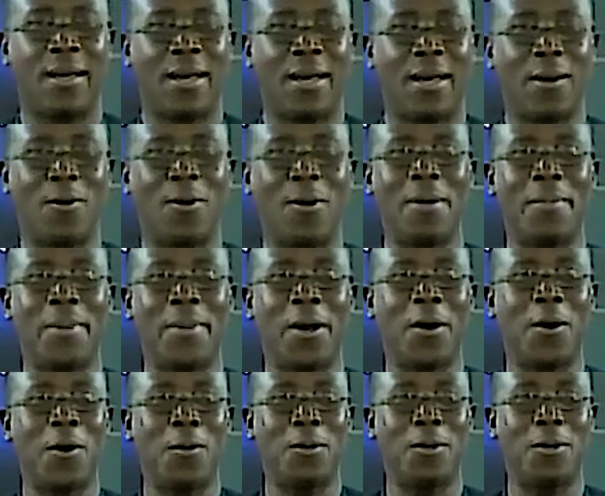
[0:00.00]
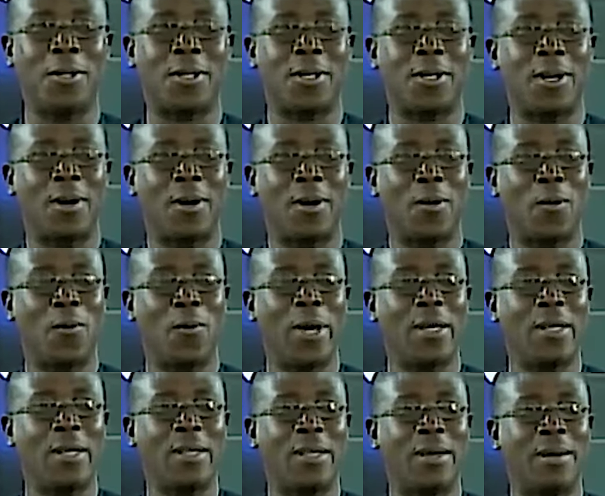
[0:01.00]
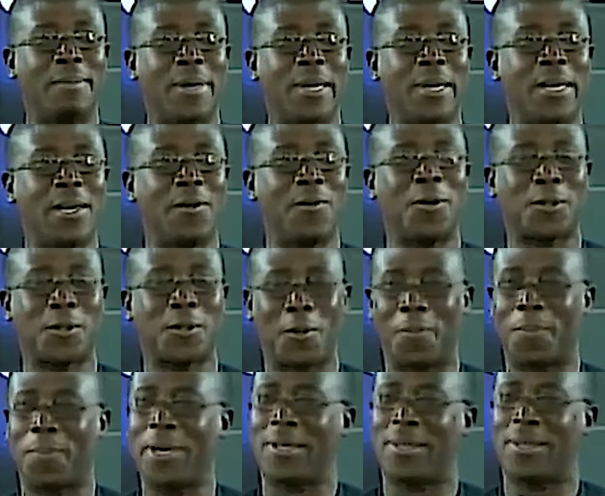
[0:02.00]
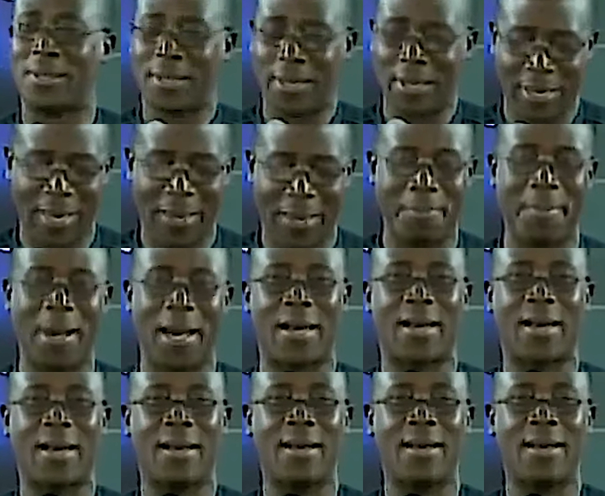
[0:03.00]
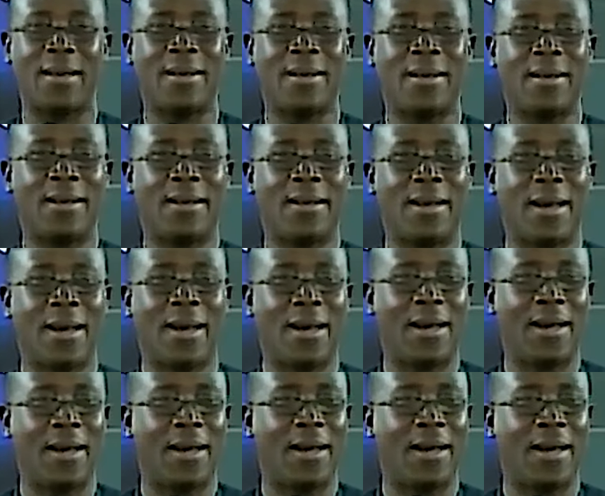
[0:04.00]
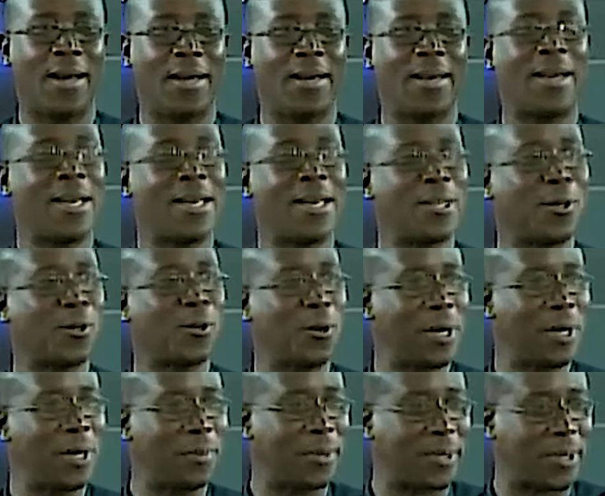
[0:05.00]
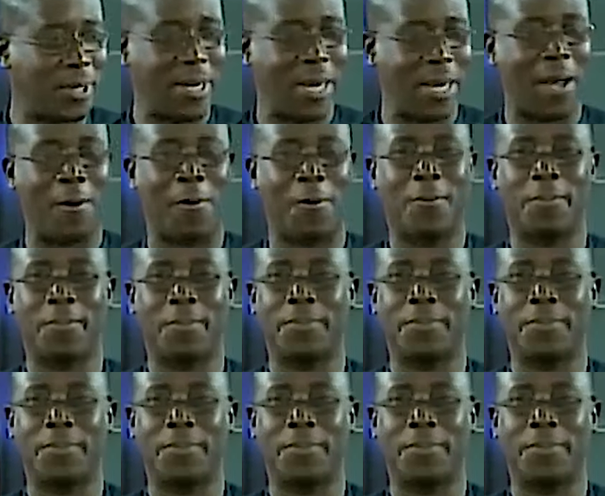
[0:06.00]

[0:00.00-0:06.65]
And lo and behold, when the money was complete, he came back. And the Alaji told him, "Sit down."